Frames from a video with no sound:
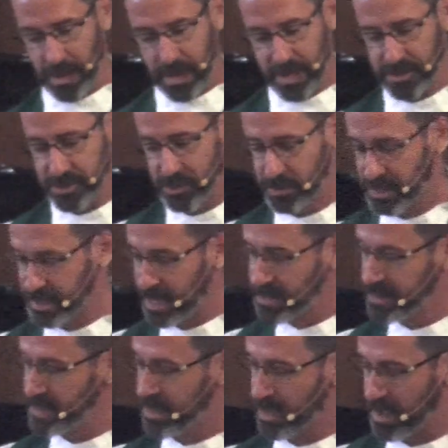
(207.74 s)
And so this
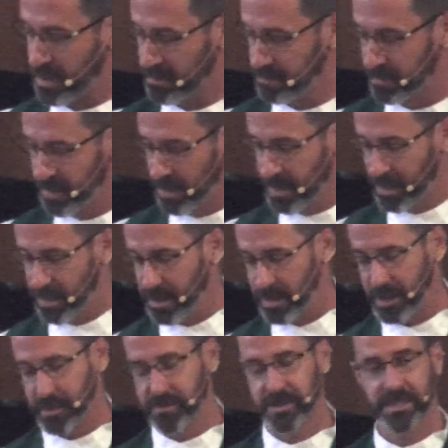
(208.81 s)
idea of
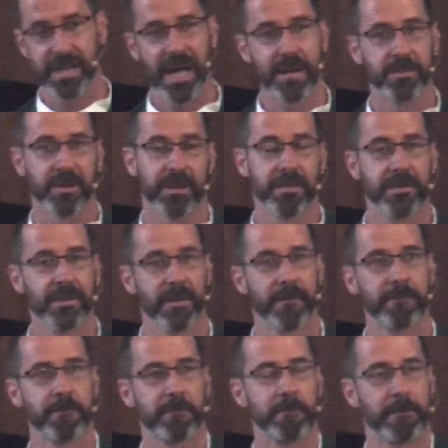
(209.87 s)
Sabbath
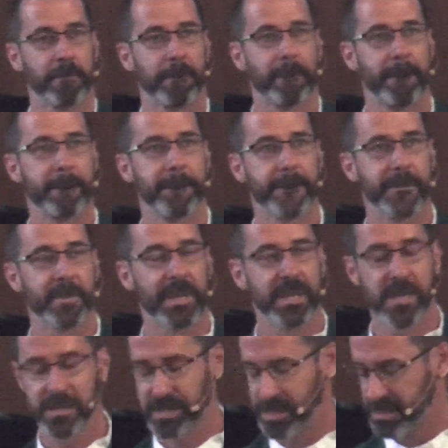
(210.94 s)

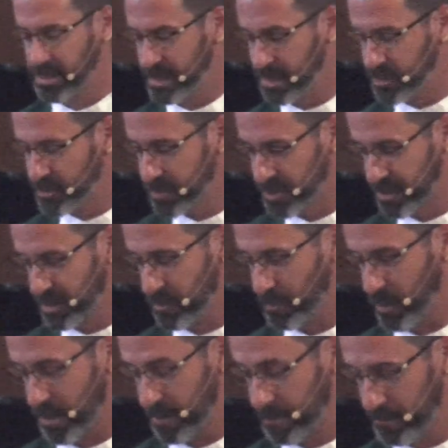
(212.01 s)
is an interesting
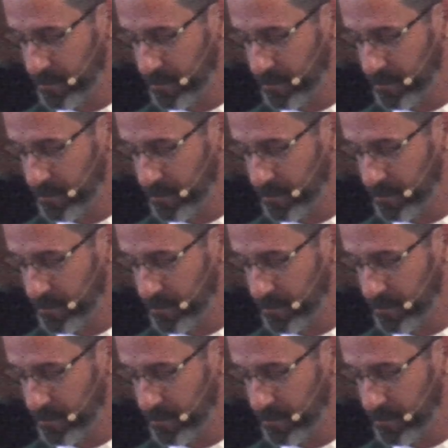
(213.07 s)
one,